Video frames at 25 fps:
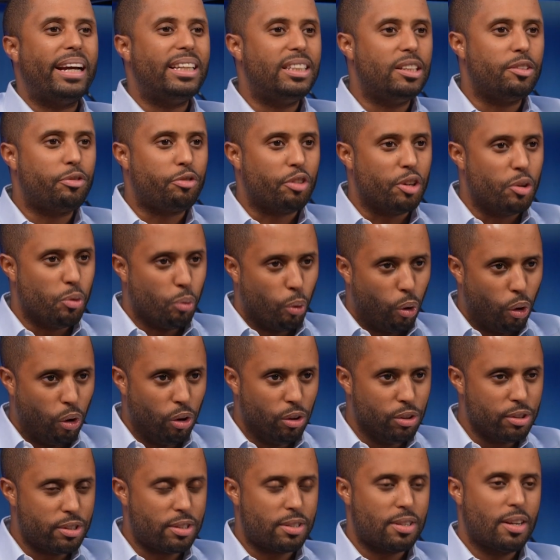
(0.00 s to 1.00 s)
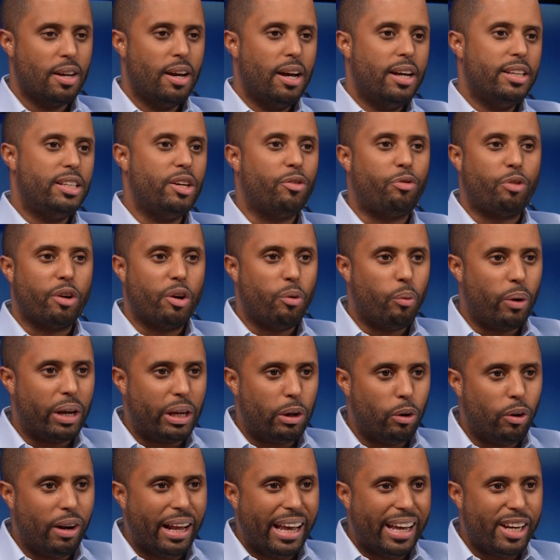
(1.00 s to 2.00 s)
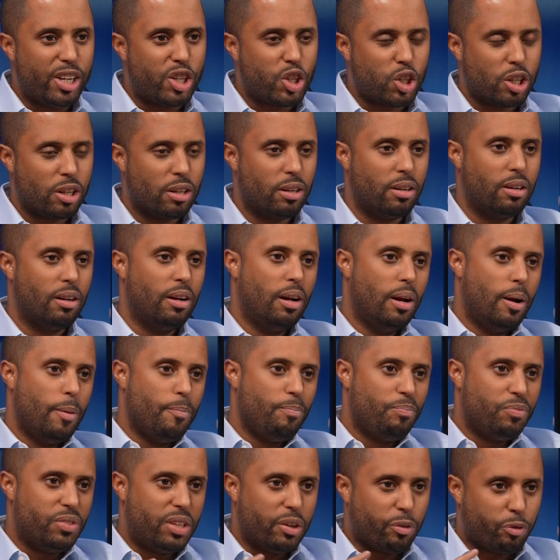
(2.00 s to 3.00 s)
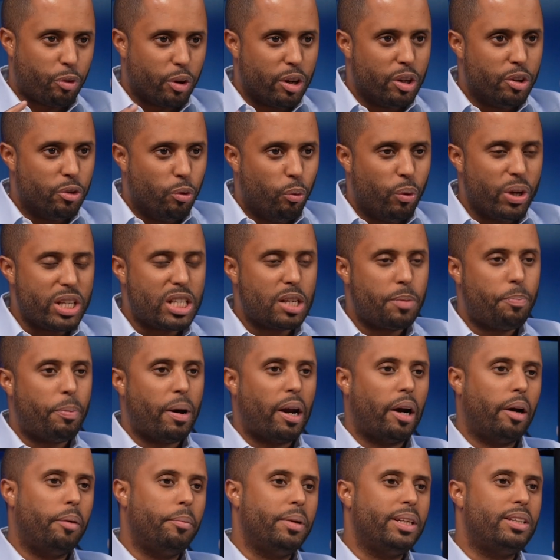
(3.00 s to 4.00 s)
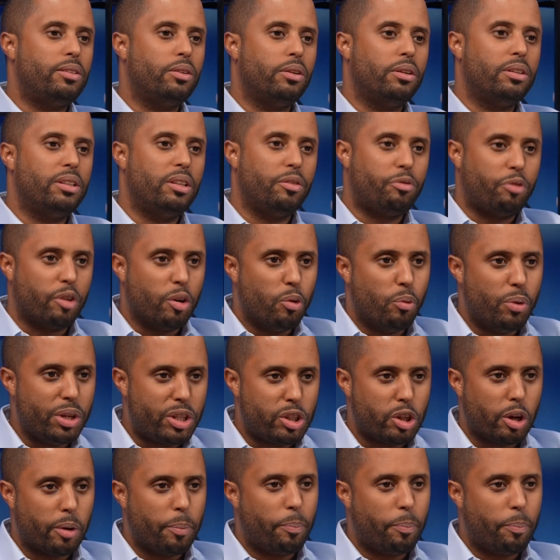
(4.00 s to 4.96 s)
different rules, different regulation, different risk parameter, different return